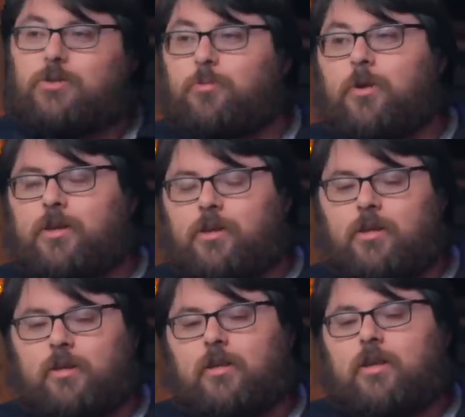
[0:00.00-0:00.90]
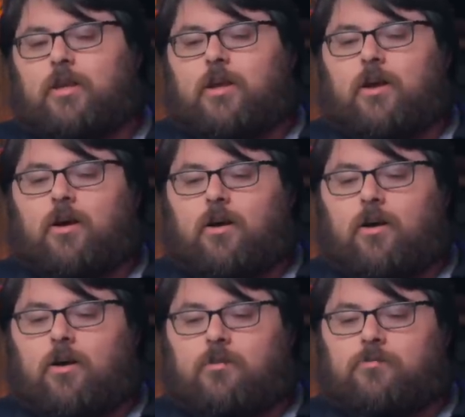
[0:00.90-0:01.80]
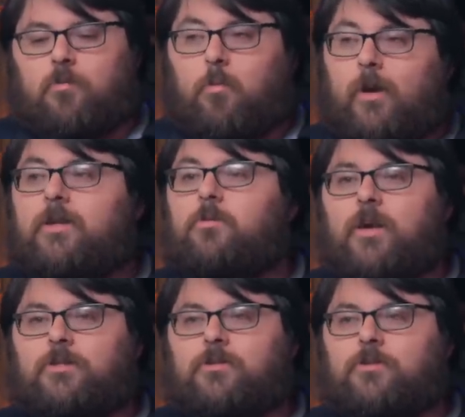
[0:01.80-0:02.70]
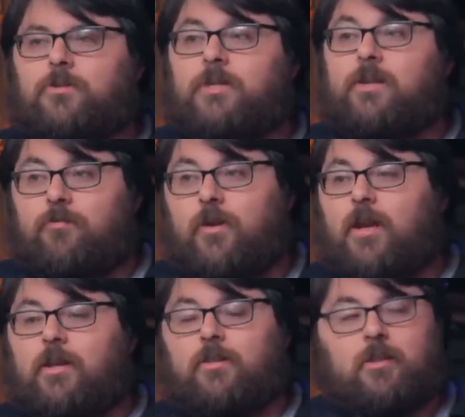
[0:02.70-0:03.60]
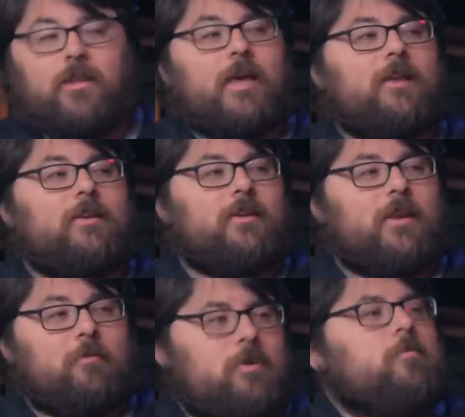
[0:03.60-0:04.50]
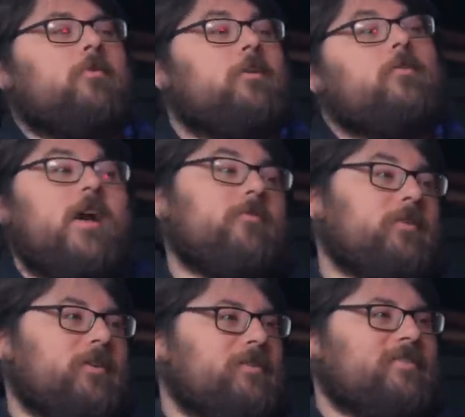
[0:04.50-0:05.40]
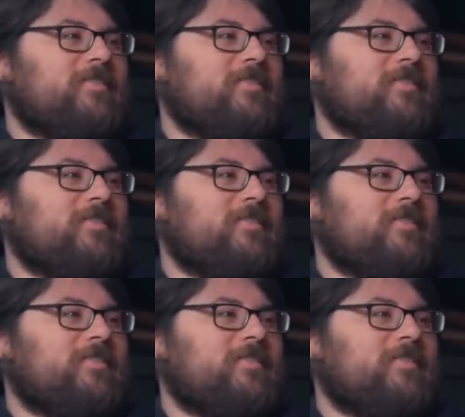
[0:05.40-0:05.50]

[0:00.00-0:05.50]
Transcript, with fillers: stupidity of white Westerners invading the land and people of Africa.